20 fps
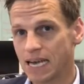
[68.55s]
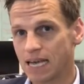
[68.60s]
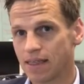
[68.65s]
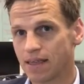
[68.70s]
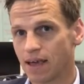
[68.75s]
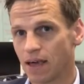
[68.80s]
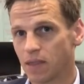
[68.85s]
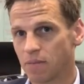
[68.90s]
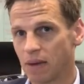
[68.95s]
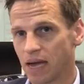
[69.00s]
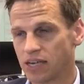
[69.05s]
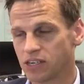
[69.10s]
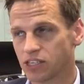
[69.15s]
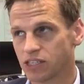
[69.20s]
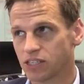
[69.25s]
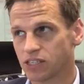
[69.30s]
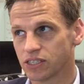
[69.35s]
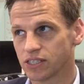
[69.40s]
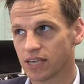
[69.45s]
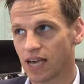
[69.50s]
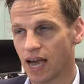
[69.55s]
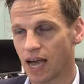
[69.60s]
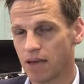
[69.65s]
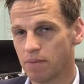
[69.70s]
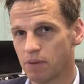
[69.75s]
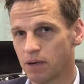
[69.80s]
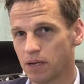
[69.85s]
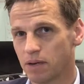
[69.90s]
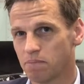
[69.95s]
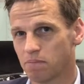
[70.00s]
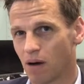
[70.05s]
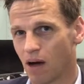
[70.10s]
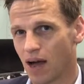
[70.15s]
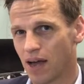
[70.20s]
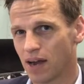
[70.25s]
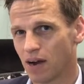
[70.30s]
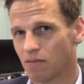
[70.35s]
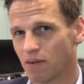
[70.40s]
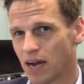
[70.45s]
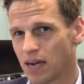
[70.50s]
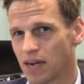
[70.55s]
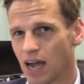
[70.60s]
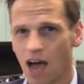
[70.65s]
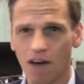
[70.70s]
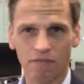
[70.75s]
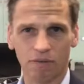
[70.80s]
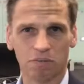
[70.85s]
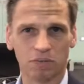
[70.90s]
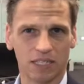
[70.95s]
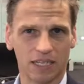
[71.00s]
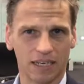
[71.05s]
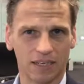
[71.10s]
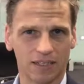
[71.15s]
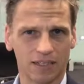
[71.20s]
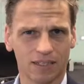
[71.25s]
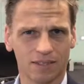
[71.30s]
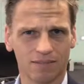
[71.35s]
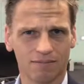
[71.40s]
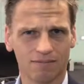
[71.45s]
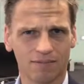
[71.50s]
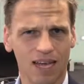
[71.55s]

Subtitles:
The other majors came in by around 0.5%.